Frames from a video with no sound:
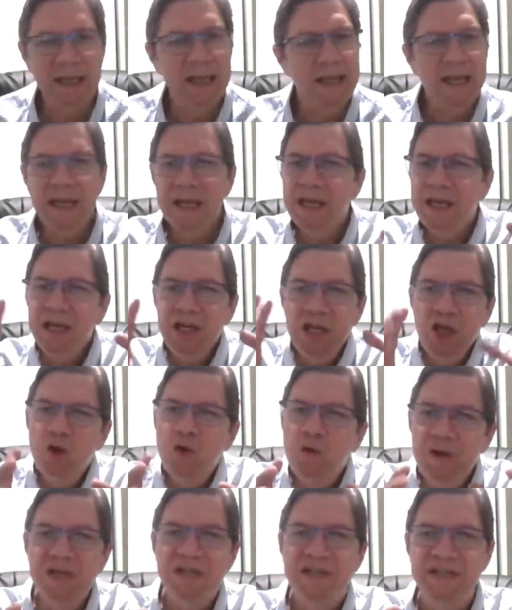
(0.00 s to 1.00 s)
in
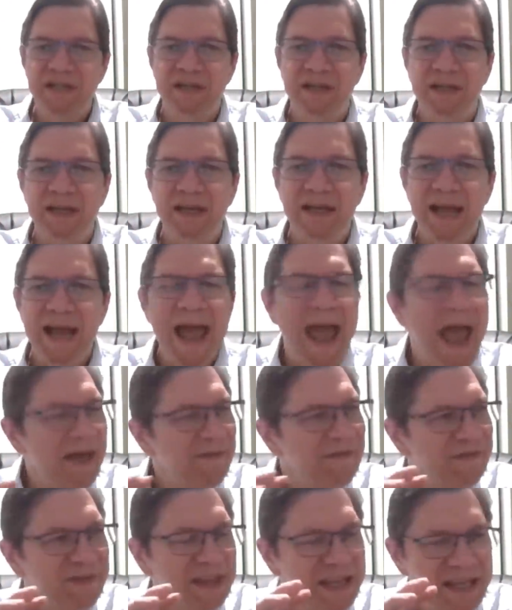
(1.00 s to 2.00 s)
unison,
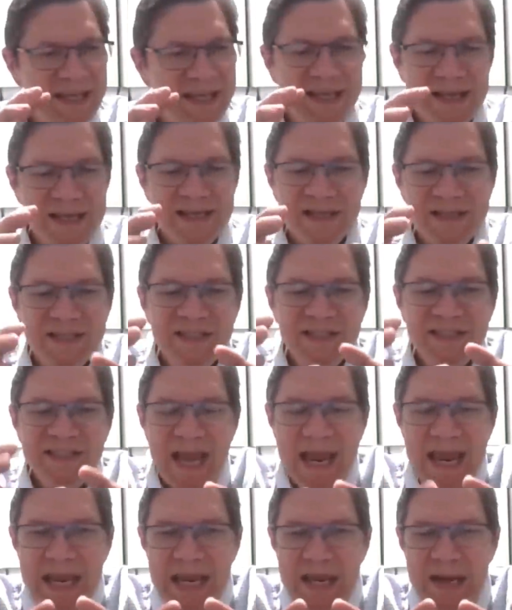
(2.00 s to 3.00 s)
at the
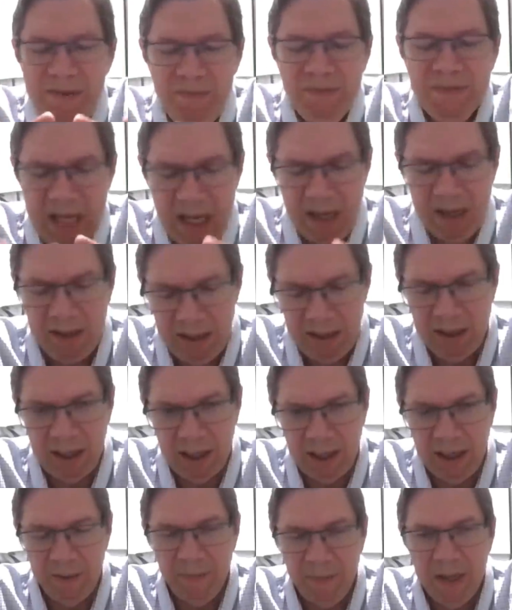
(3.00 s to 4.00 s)
same
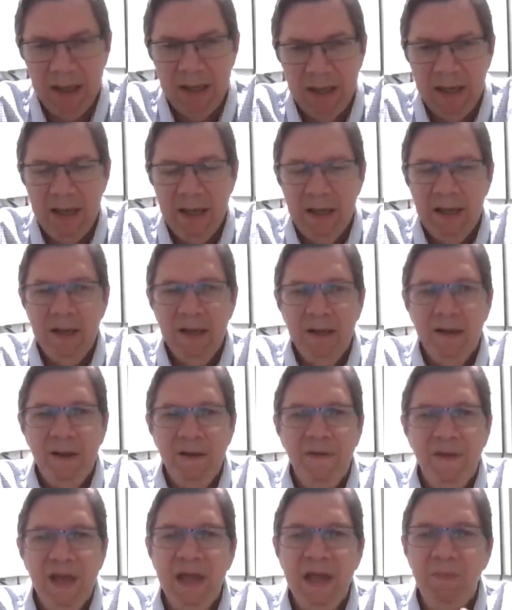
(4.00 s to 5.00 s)
time,
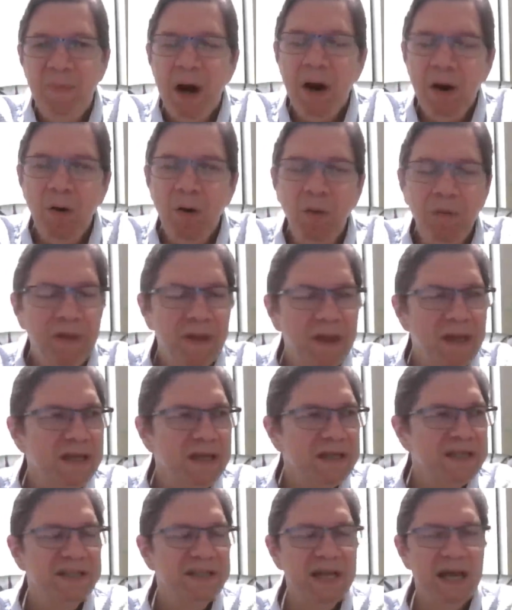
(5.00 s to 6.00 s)
they both
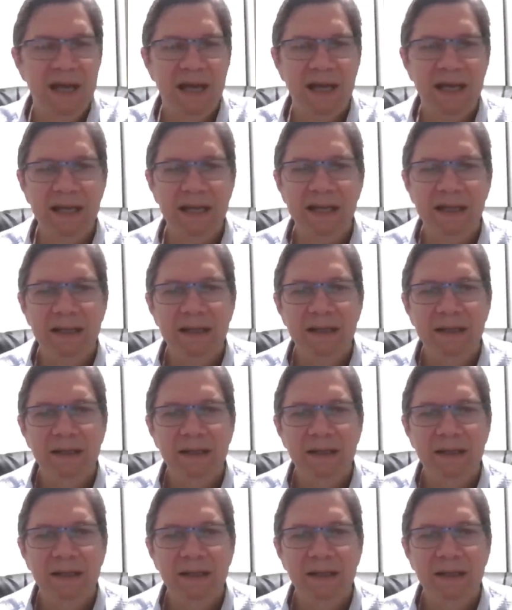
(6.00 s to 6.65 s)
say,